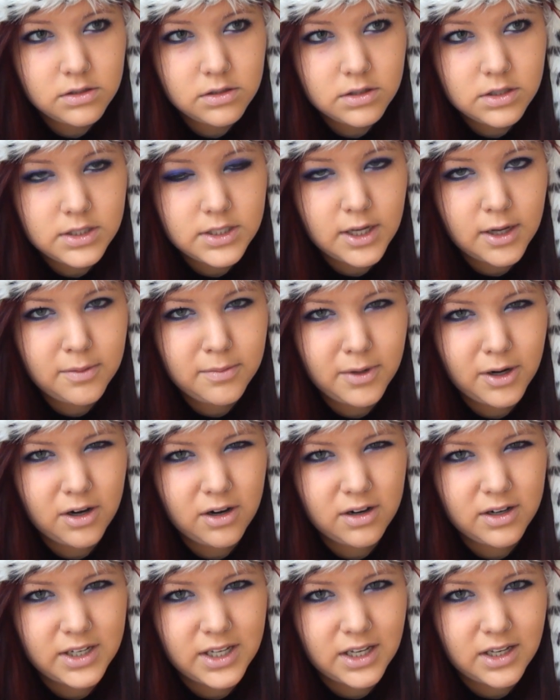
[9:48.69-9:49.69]
Some
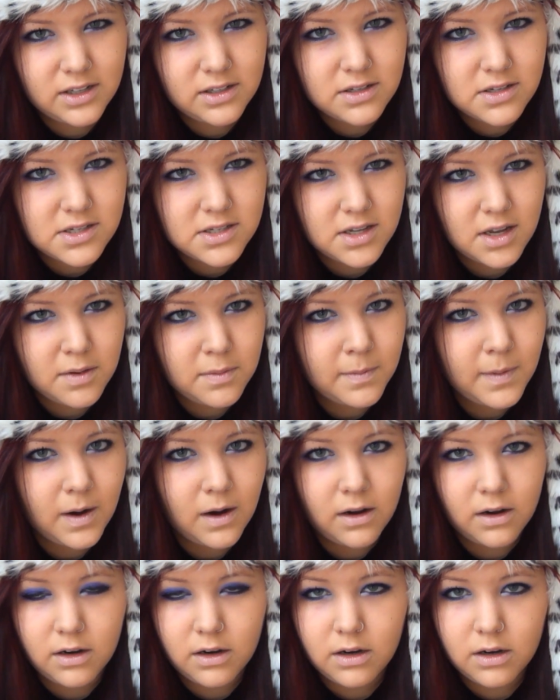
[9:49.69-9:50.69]
are, yes, some
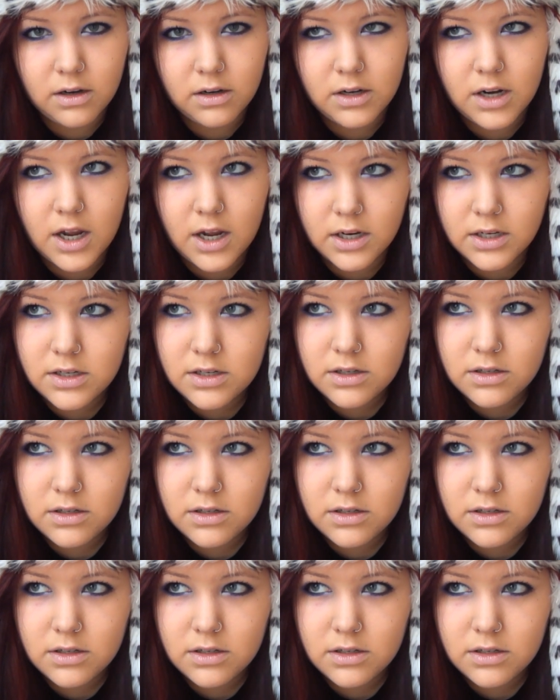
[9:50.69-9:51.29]
are not.